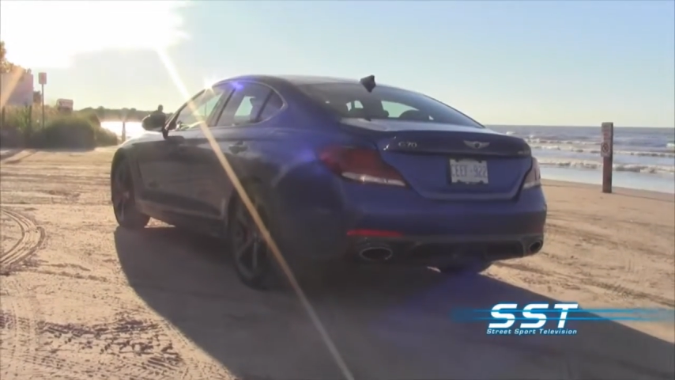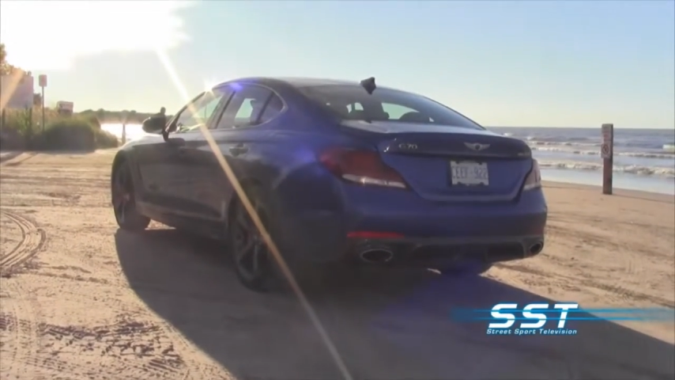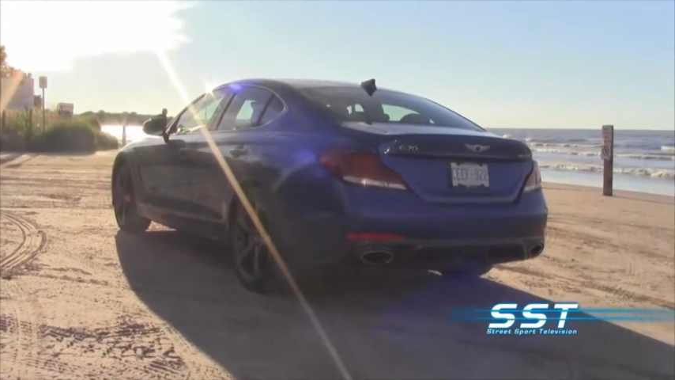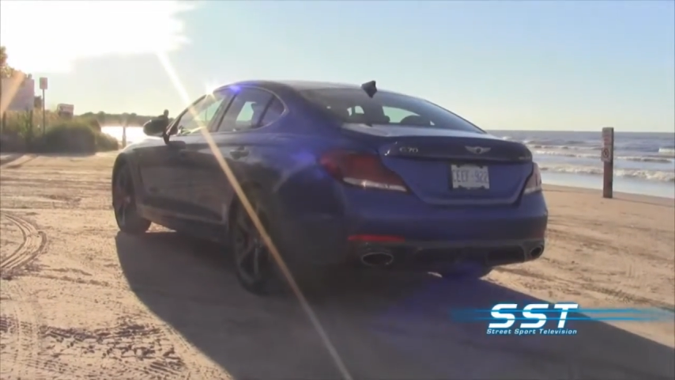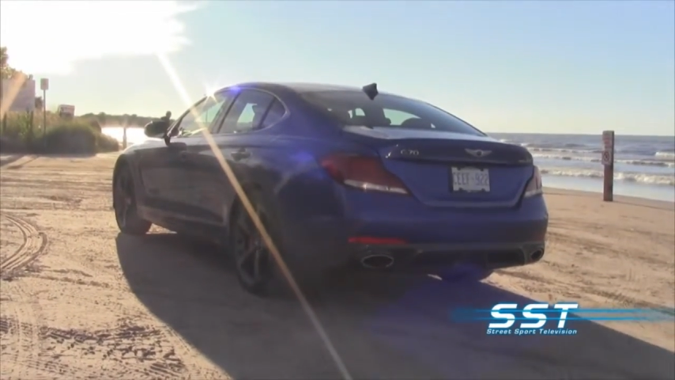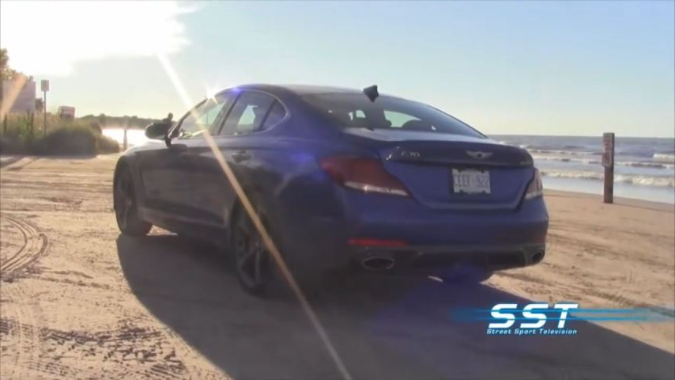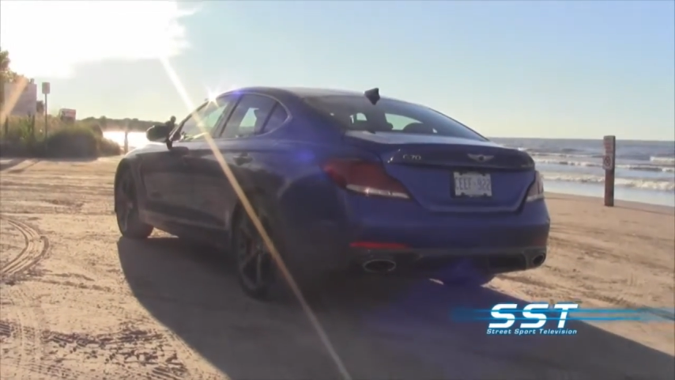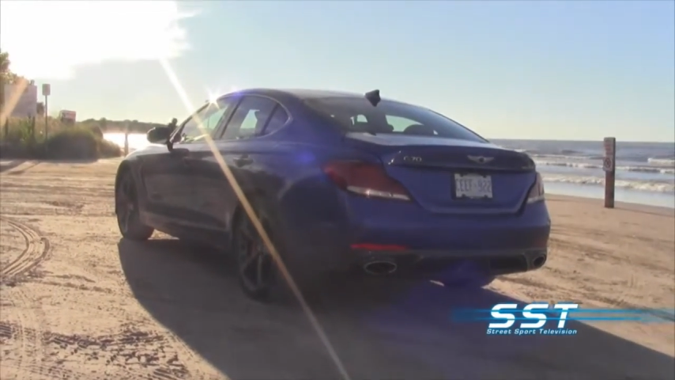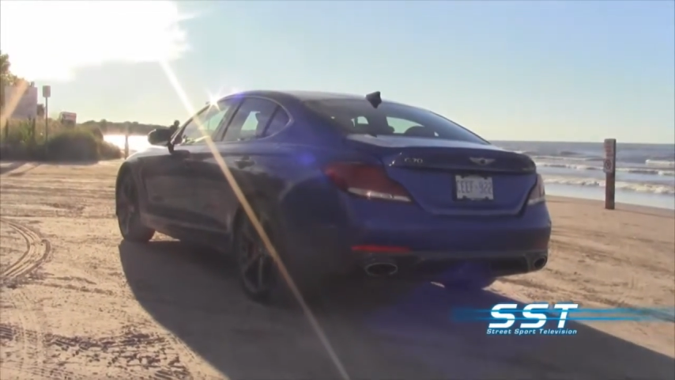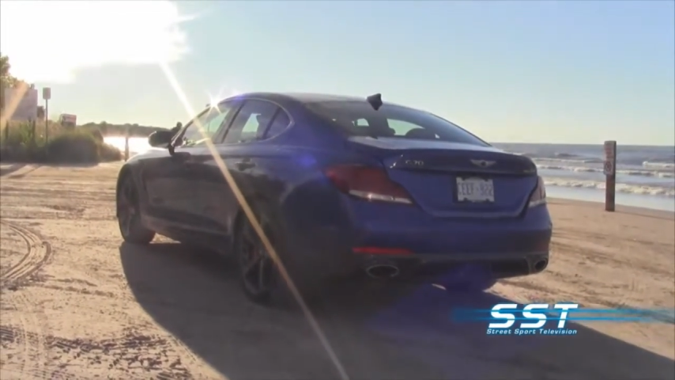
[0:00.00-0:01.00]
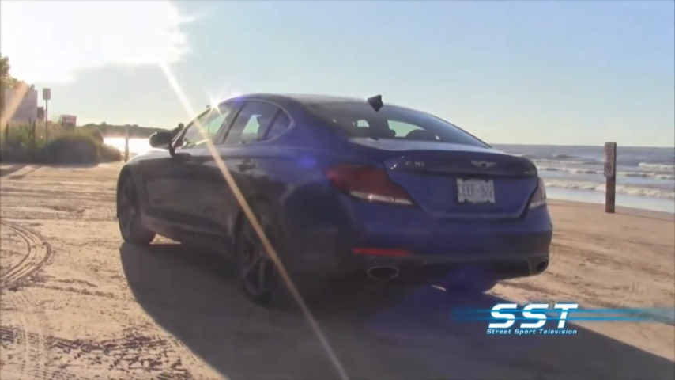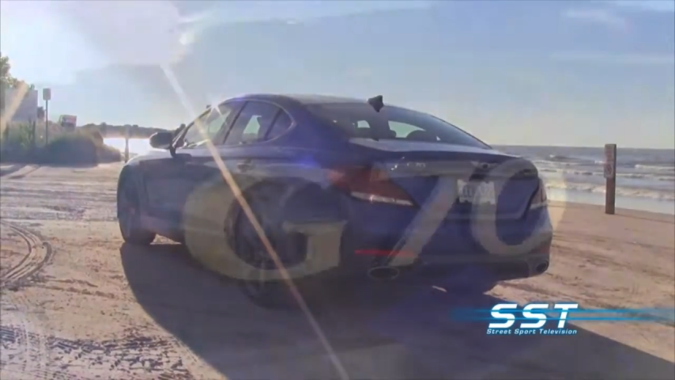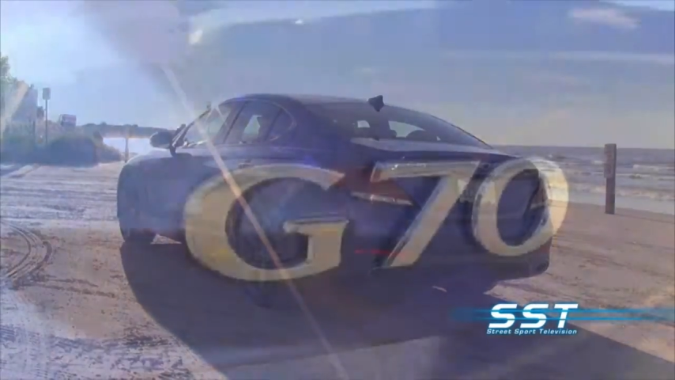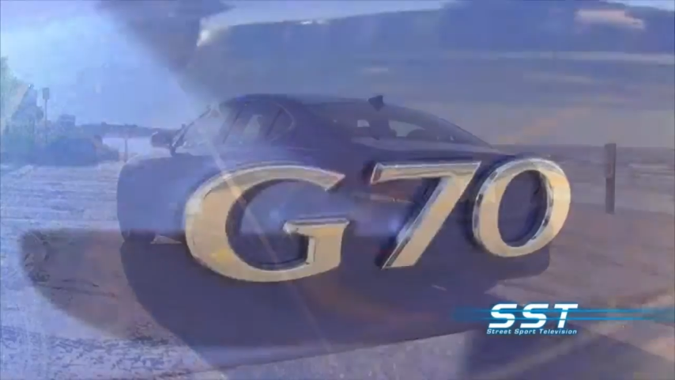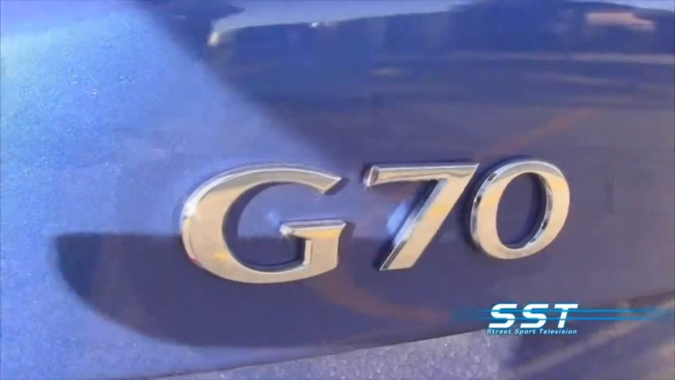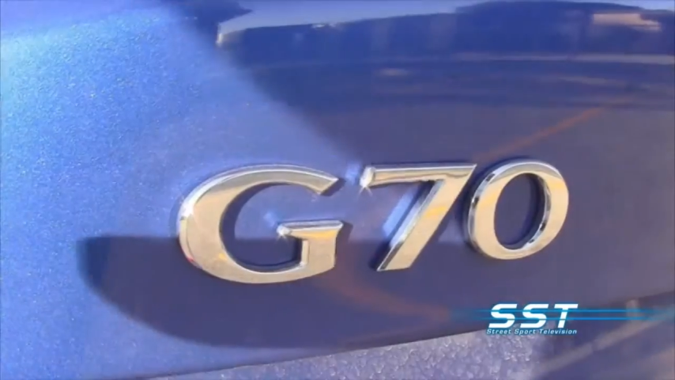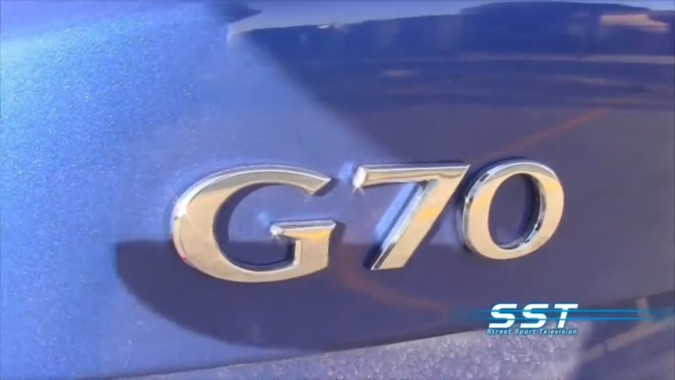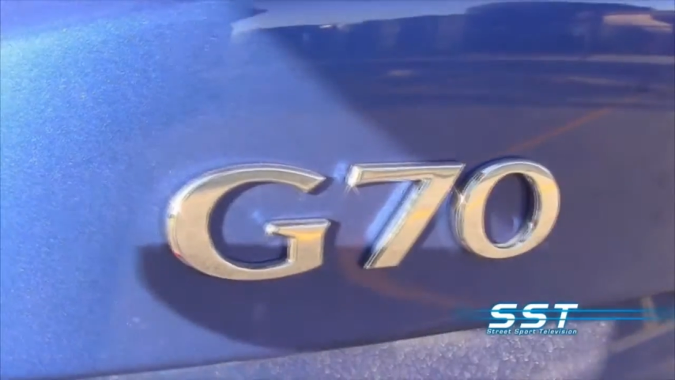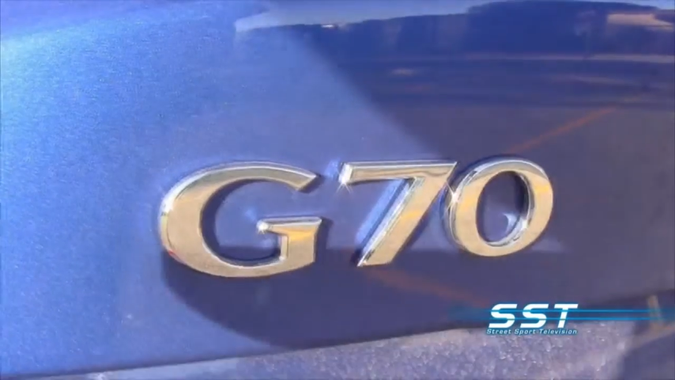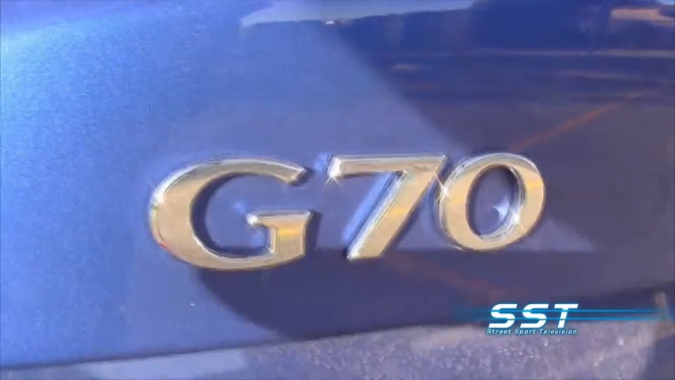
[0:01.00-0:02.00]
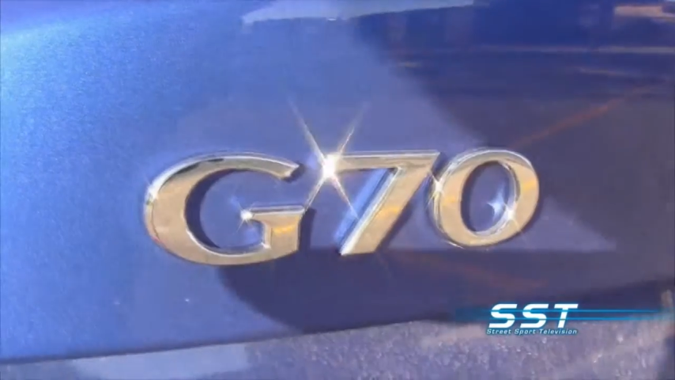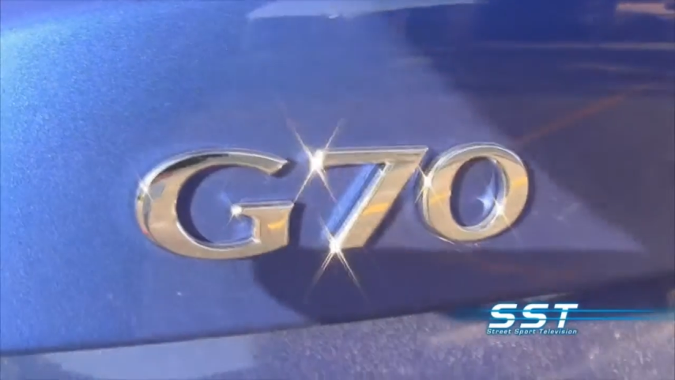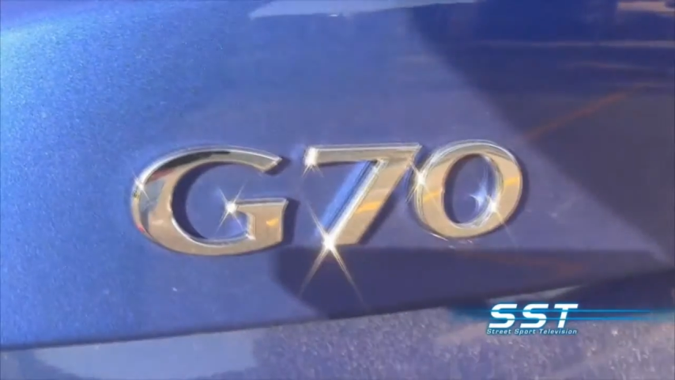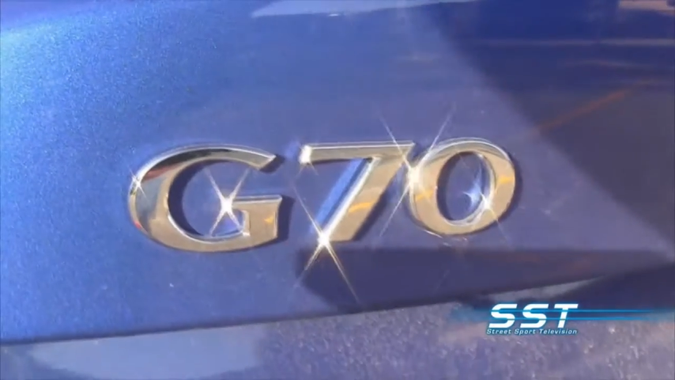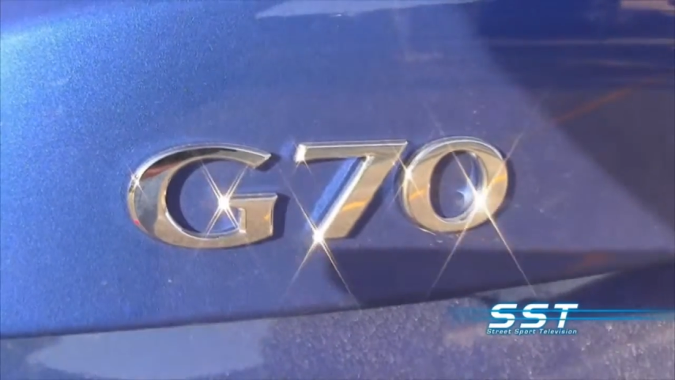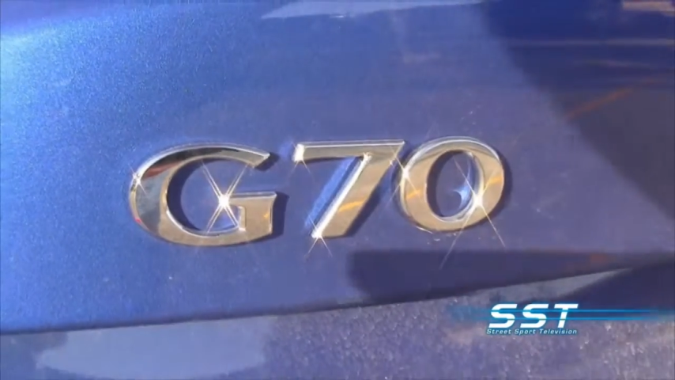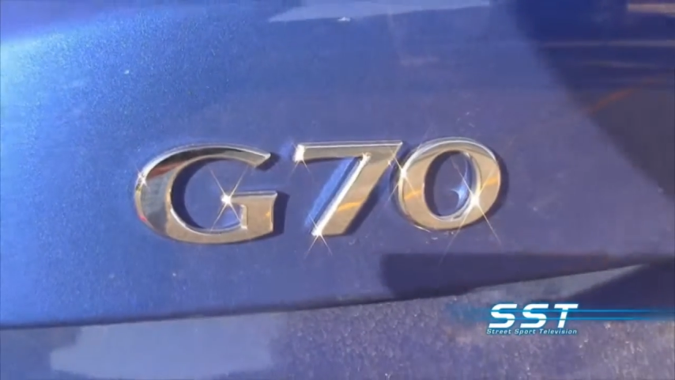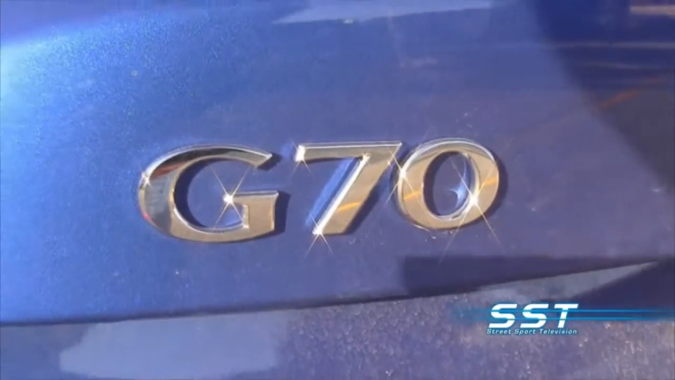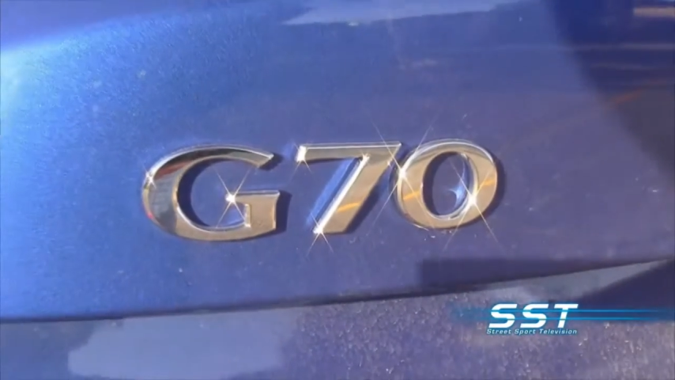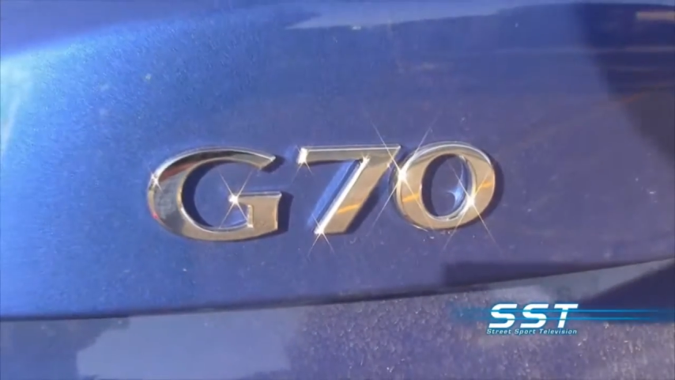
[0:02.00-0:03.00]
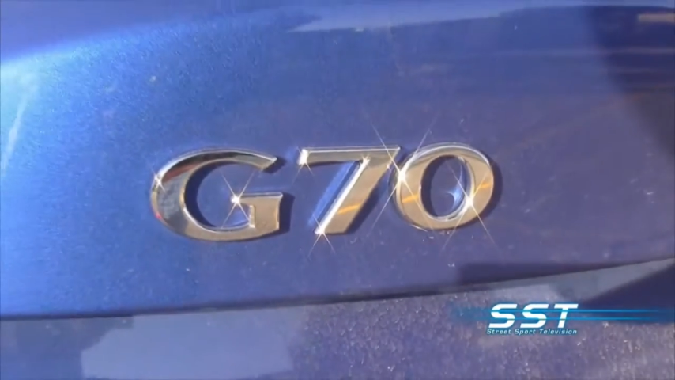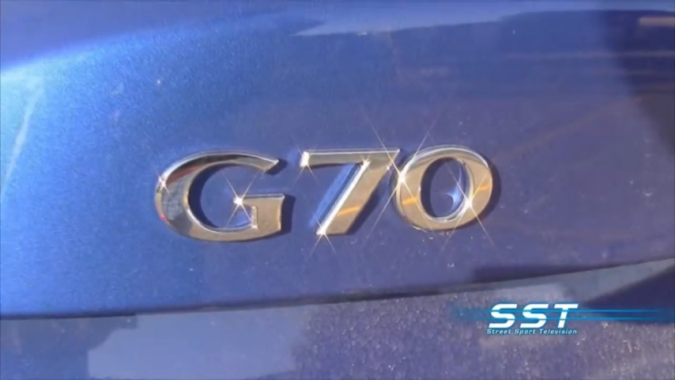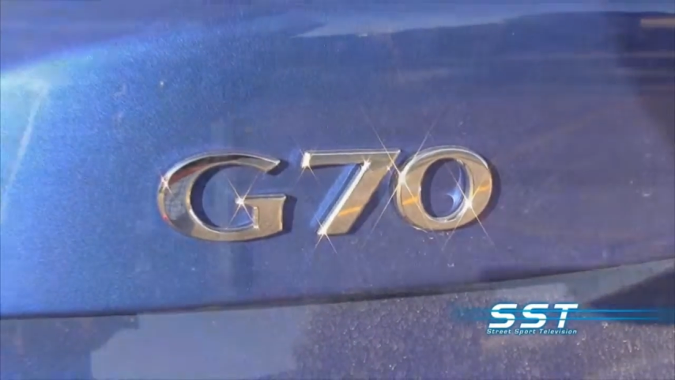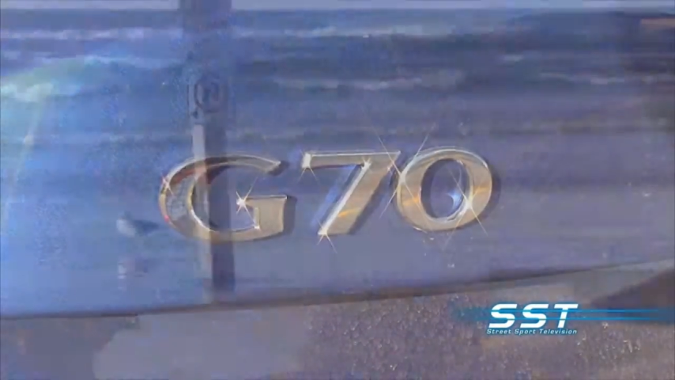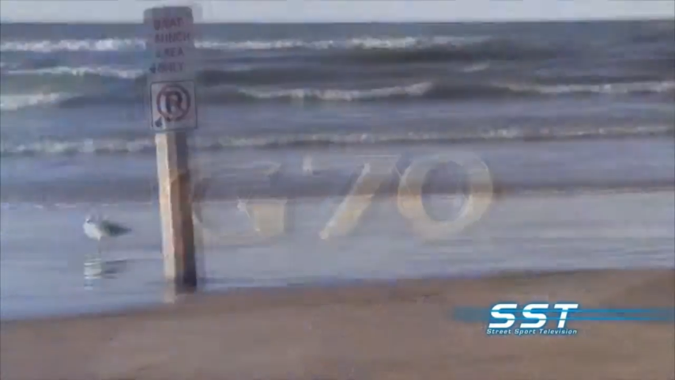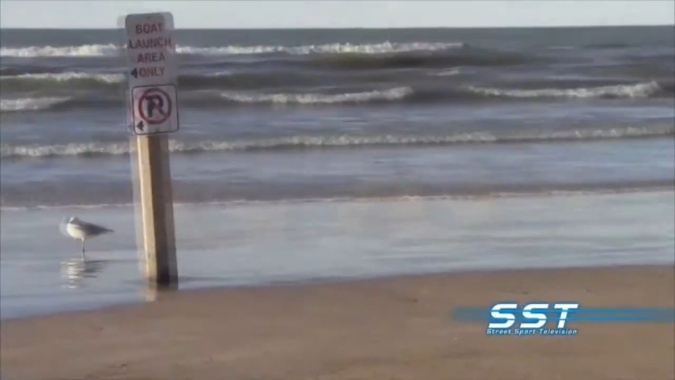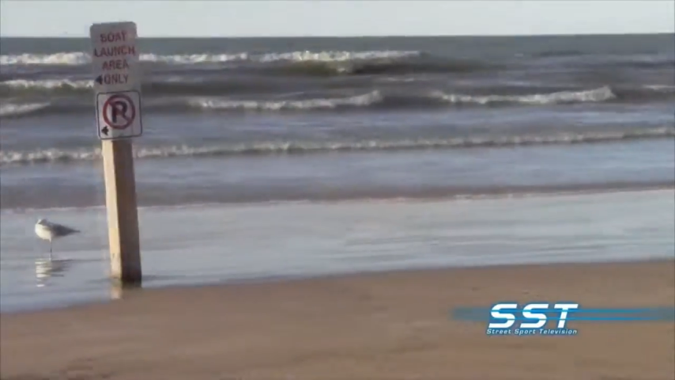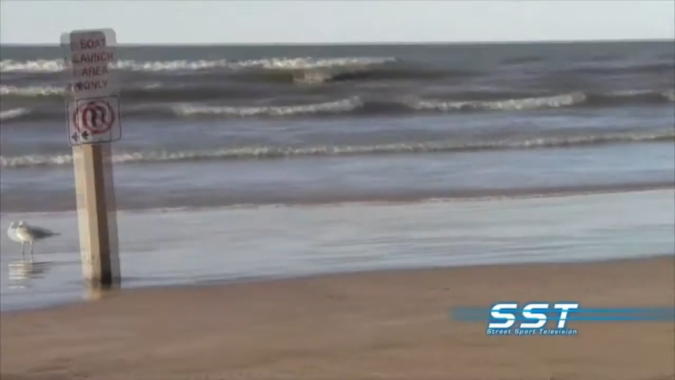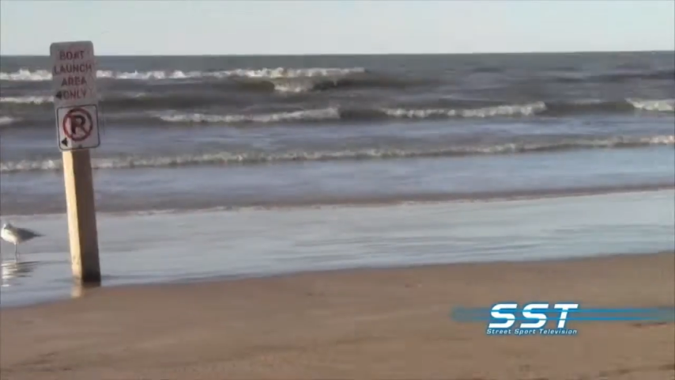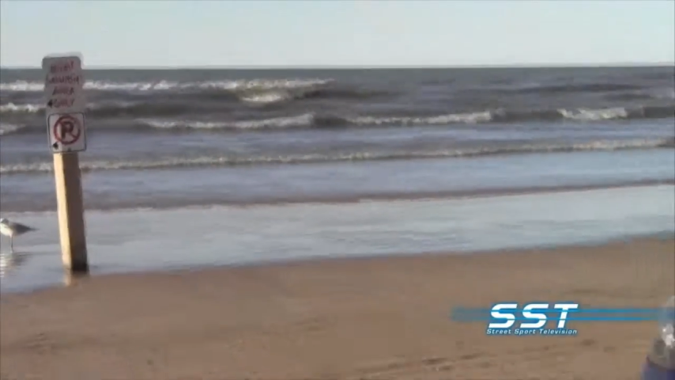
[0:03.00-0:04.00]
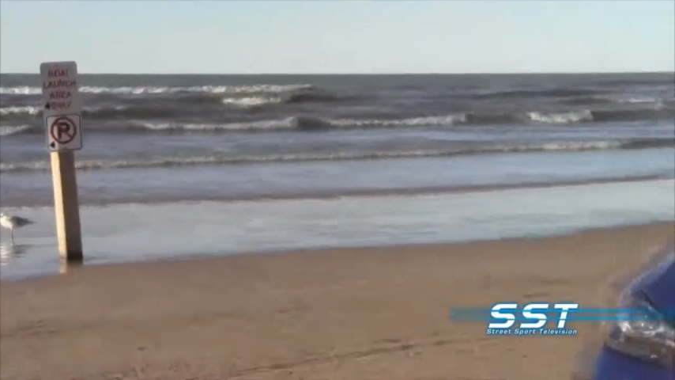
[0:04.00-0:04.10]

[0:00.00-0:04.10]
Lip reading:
Nobody's mouth can be seen.